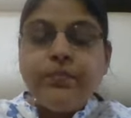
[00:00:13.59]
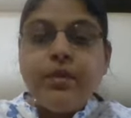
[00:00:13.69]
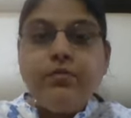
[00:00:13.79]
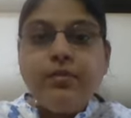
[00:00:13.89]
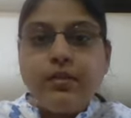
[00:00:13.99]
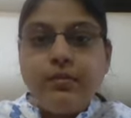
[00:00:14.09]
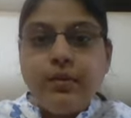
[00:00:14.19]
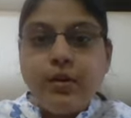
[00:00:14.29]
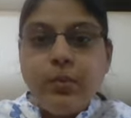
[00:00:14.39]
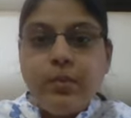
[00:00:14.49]
if this
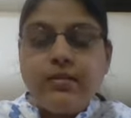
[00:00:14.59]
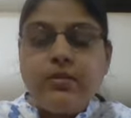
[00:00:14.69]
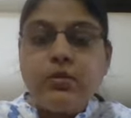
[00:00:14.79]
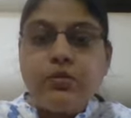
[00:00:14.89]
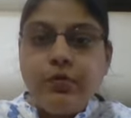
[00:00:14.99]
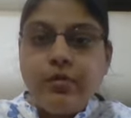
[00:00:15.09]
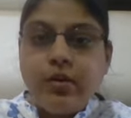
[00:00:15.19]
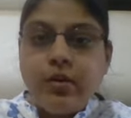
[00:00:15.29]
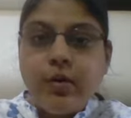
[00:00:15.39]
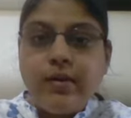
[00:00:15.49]
video is useful to
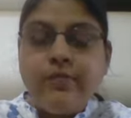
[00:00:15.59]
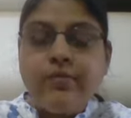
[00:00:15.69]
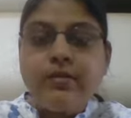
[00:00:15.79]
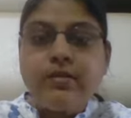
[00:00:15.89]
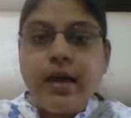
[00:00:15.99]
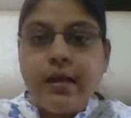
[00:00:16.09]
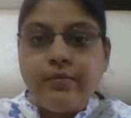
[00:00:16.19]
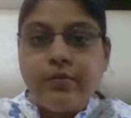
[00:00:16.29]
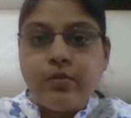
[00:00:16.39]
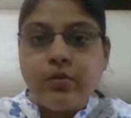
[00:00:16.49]
you and if it is
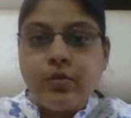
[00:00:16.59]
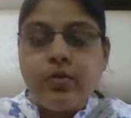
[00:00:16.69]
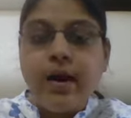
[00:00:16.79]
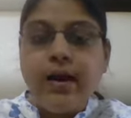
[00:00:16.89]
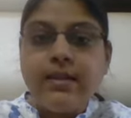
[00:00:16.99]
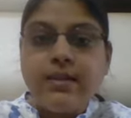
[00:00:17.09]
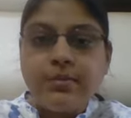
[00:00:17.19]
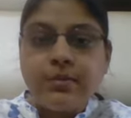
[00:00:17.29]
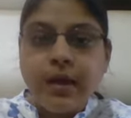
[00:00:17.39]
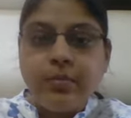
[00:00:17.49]
helpful to you, kindly
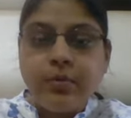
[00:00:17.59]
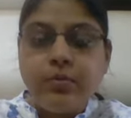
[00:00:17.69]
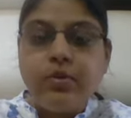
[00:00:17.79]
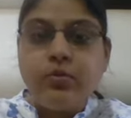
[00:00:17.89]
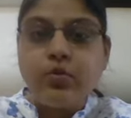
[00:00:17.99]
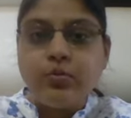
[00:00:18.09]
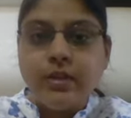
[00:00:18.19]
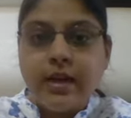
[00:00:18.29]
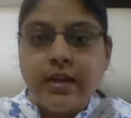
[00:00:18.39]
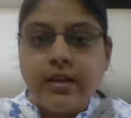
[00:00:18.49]
subscribe to my YouTube
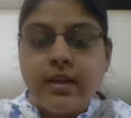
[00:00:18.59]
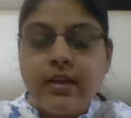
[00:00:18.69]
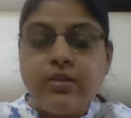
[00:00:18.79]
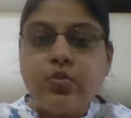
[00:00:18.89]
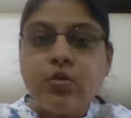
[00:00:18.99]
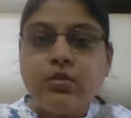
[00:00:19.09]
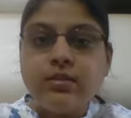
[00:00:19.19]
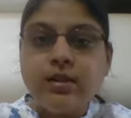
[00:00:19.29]
channel, that is Dr.